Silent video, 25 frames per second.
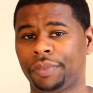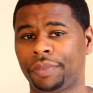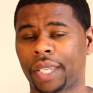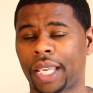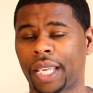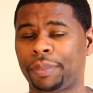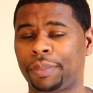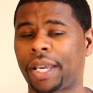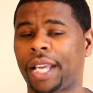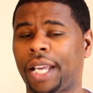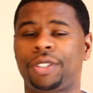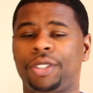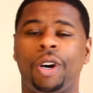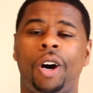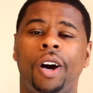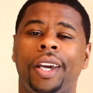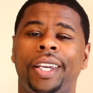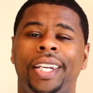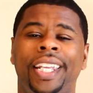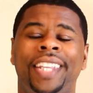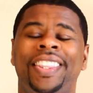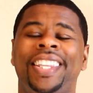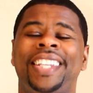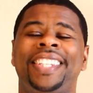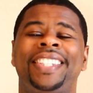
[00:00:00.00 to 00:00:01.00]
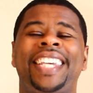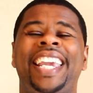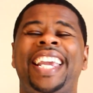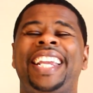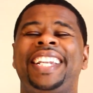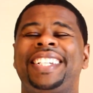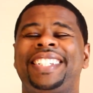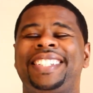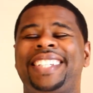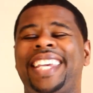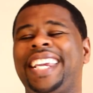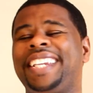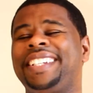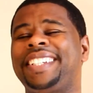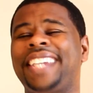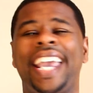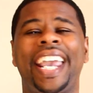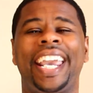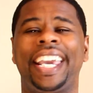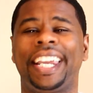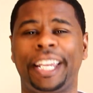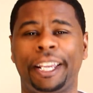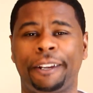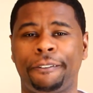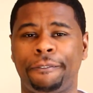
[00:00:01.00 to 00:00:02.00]
I'm not talking in the
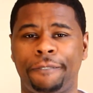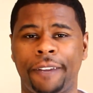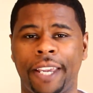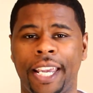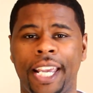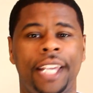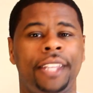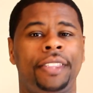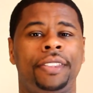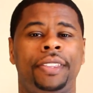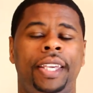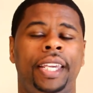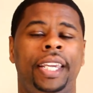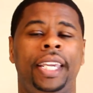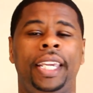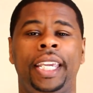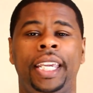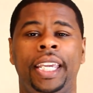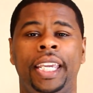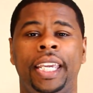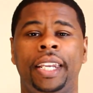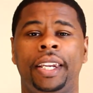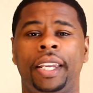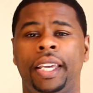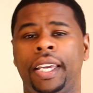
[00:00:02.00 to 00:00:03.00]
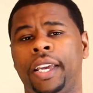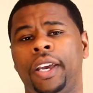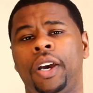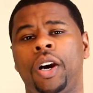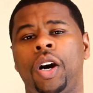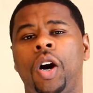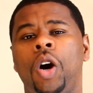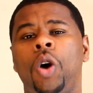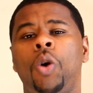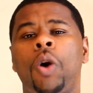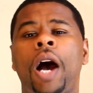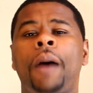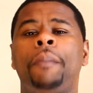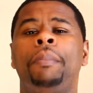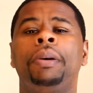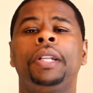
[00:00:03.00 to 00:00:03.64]
satanic faith and oh, I